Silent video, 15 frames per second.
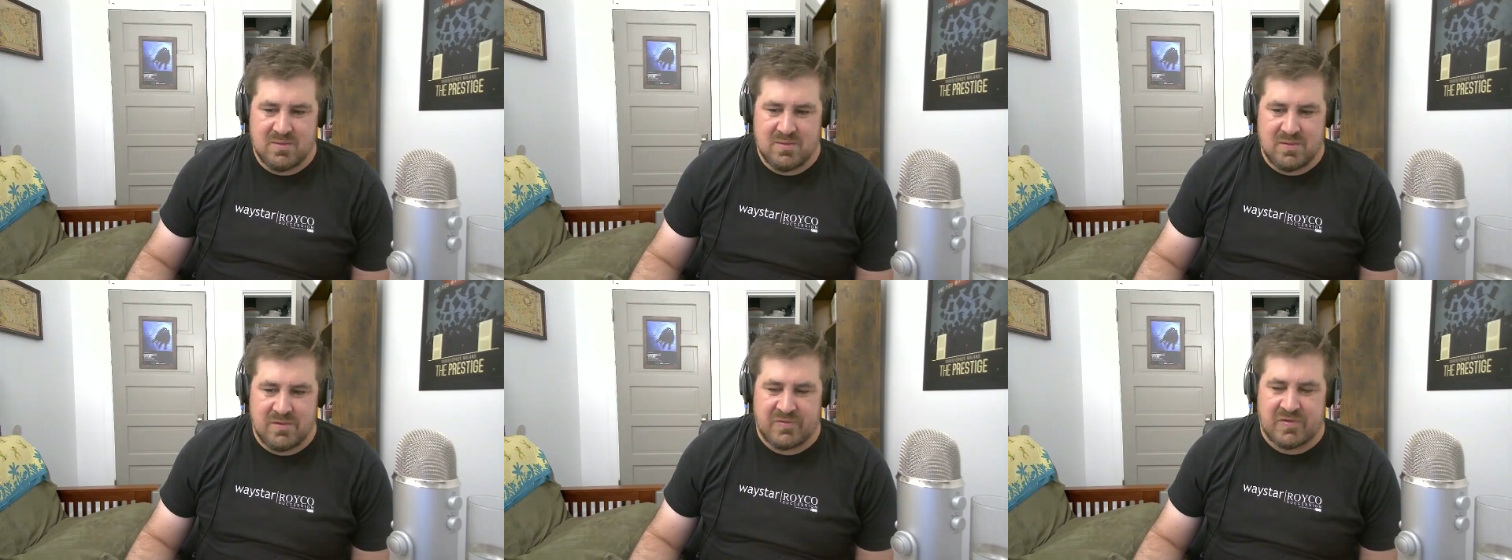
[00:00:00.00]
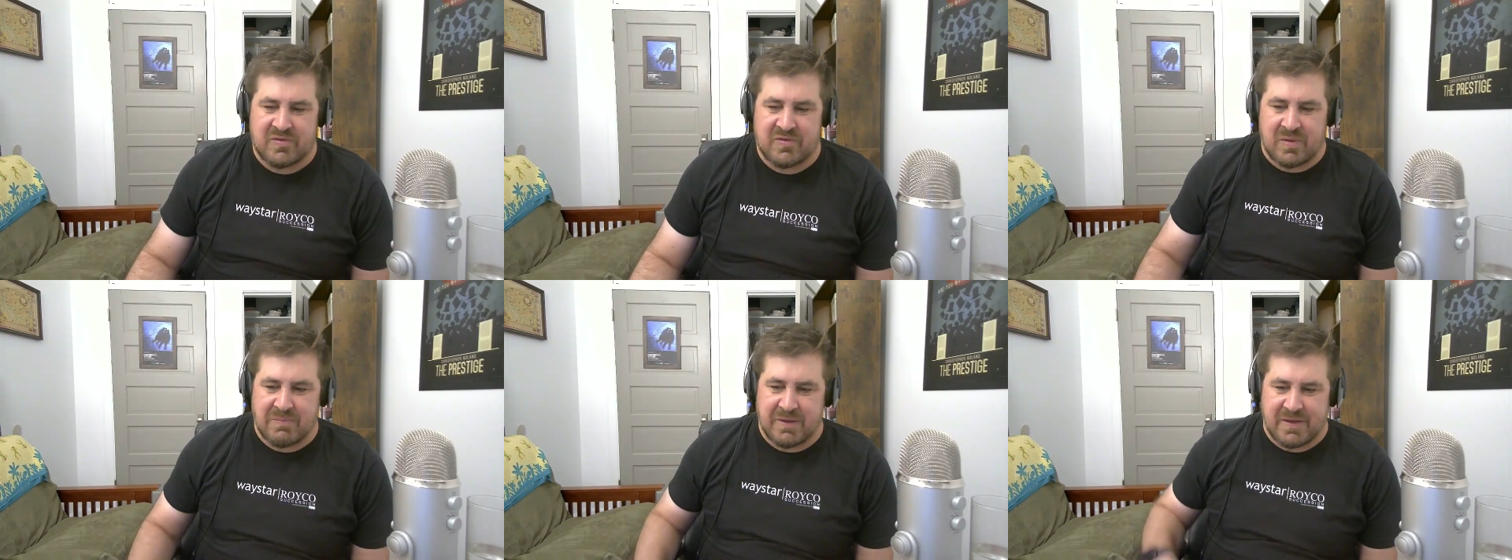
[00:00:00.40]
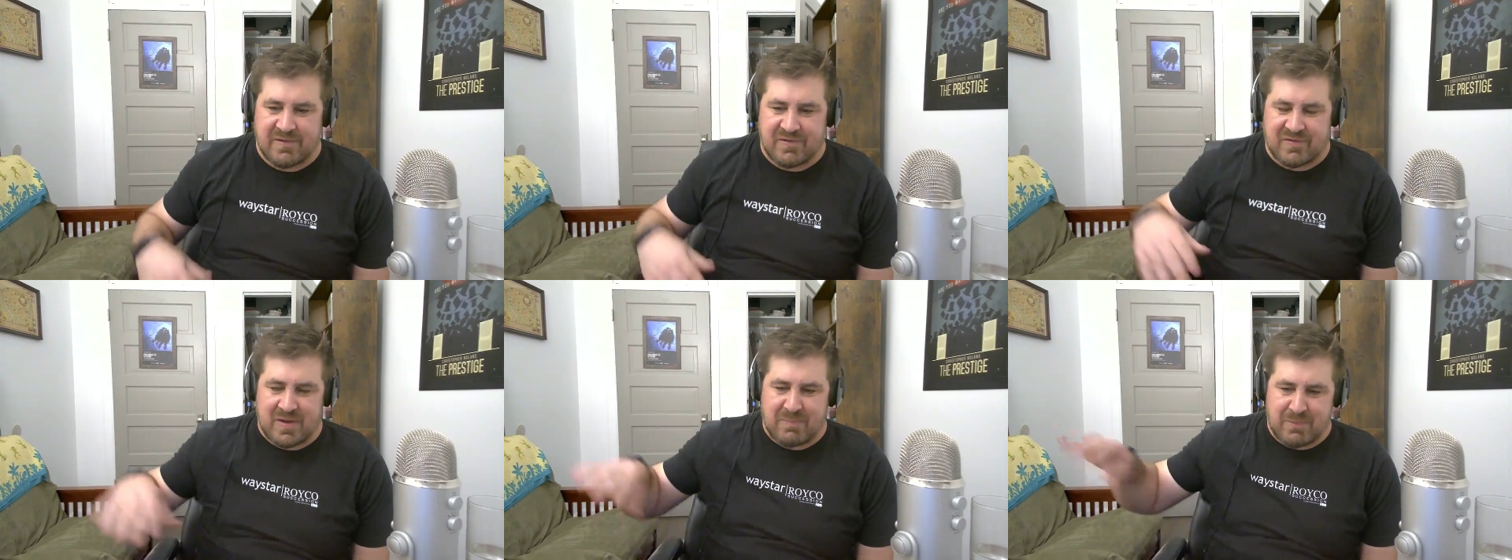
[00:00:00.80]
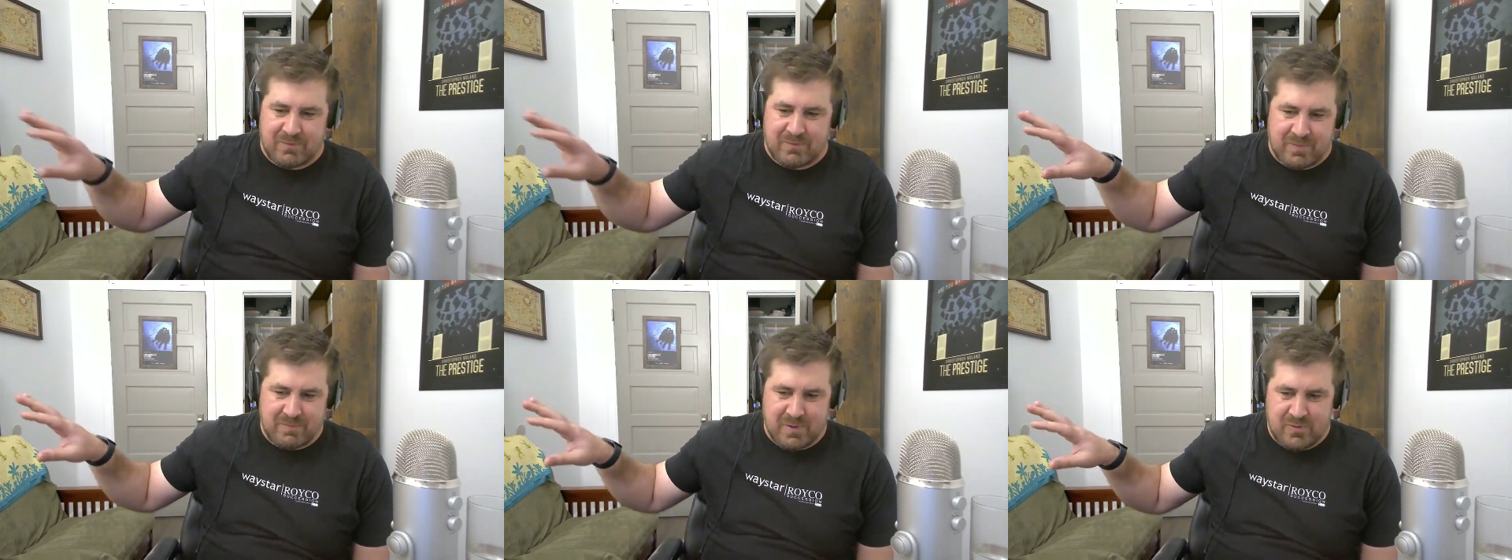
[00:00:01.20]
Is this something that's
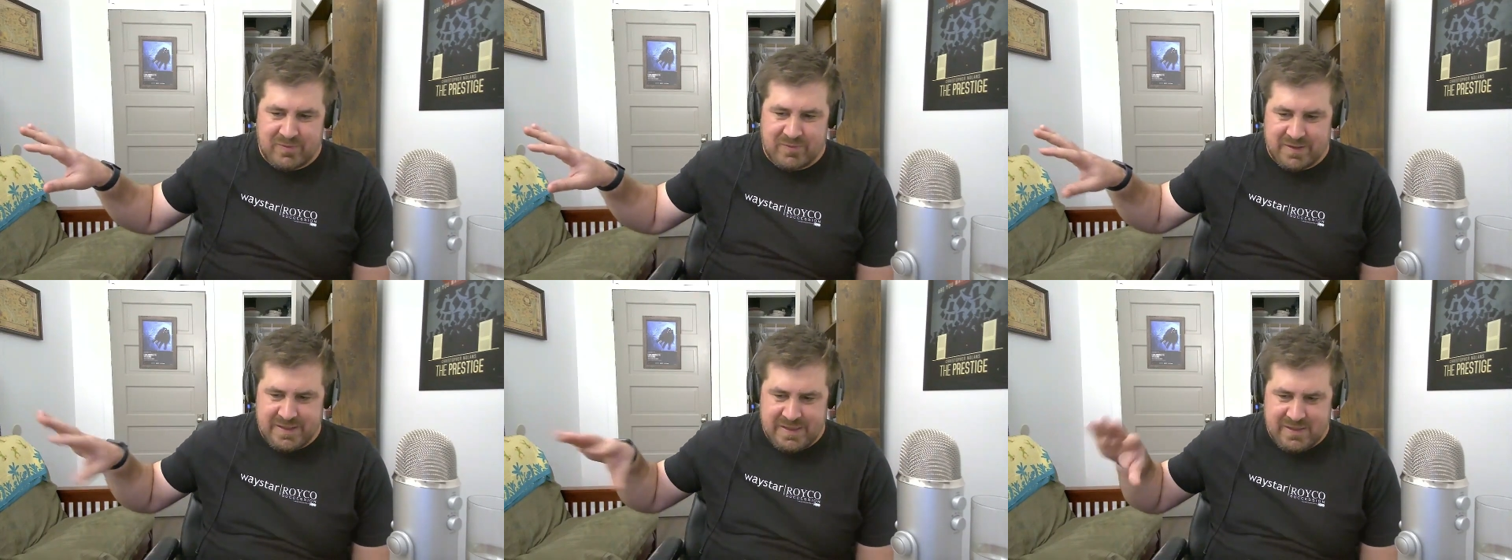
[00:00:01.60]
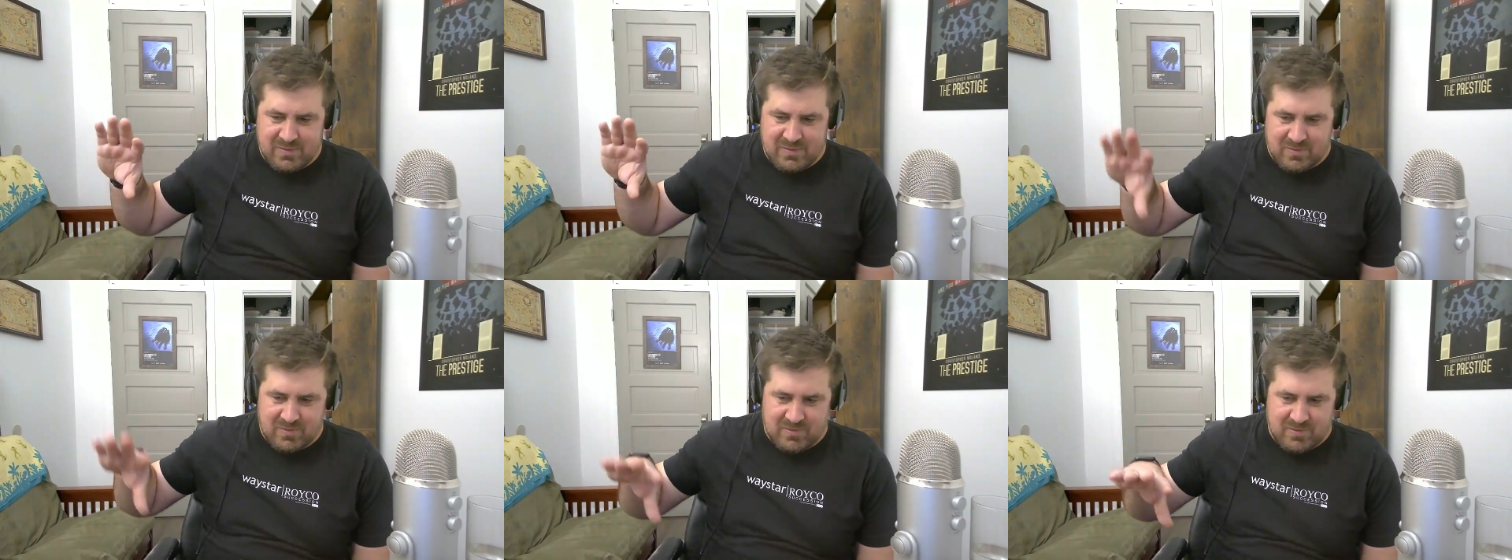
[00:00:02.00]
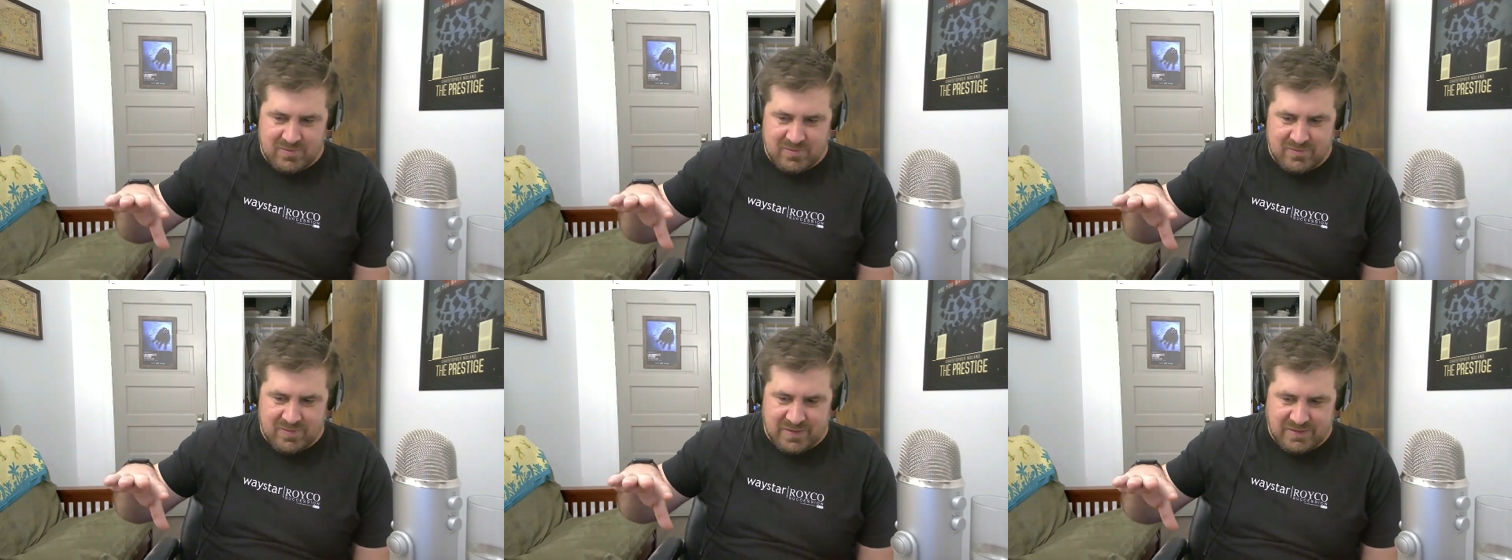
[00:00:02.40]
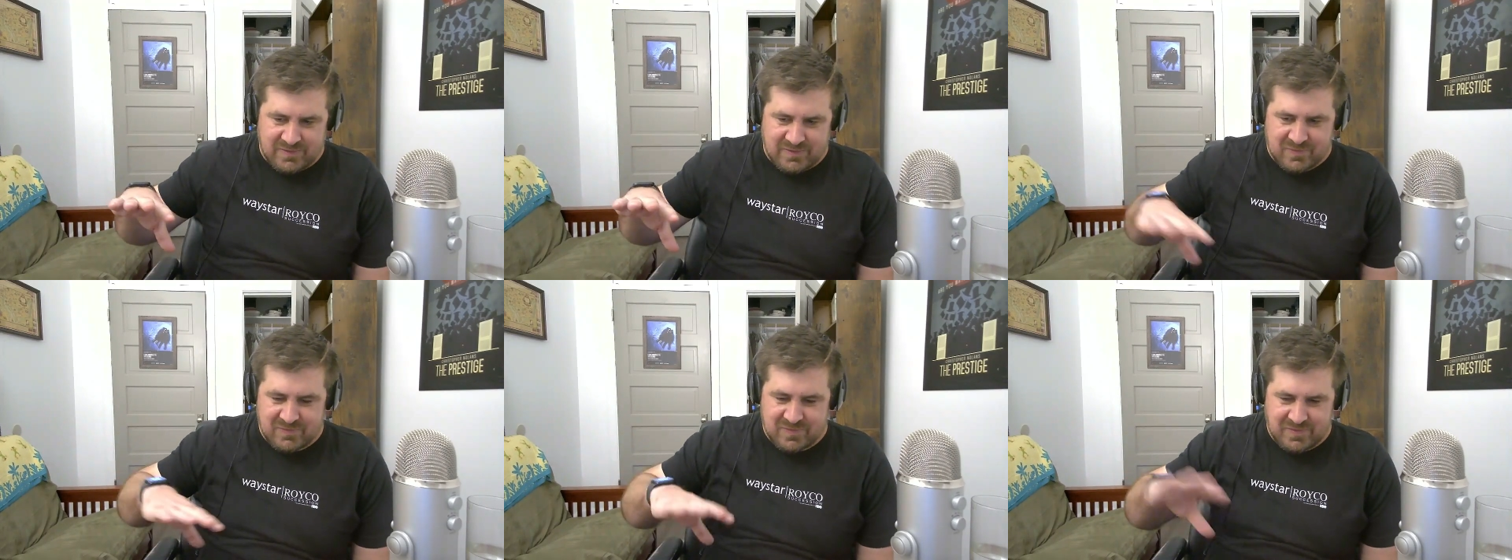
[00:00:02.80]
separate from KnowTechie, or like
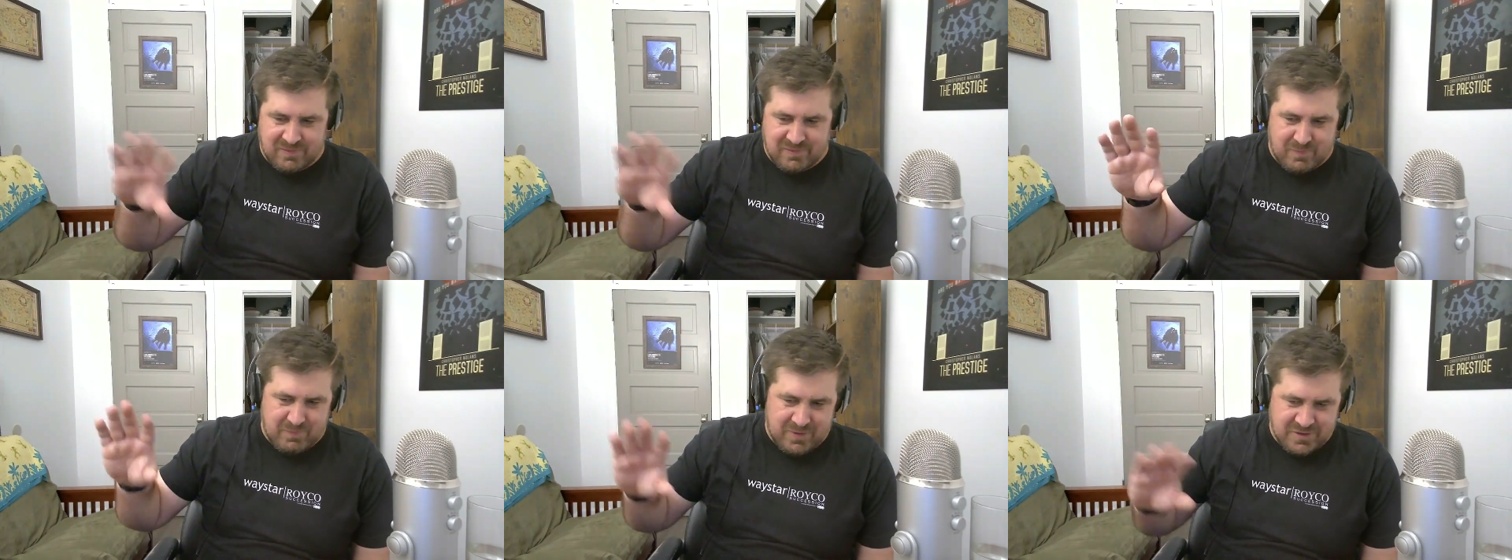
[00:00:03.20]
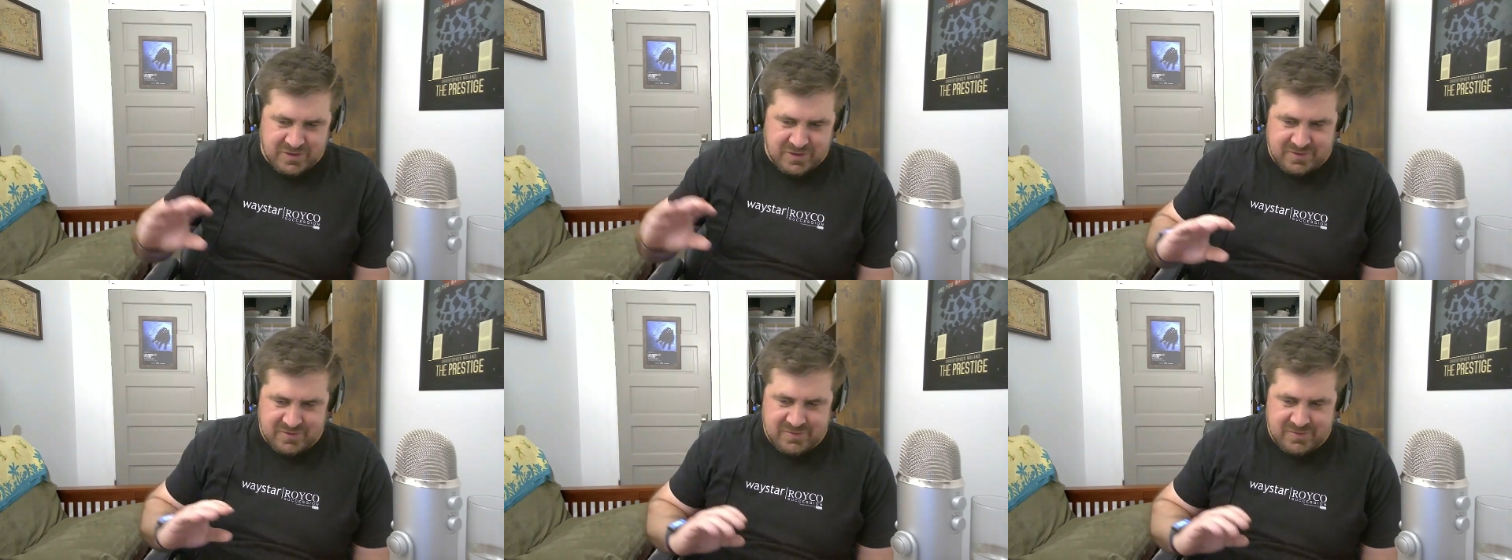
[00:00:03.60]
this is a different project?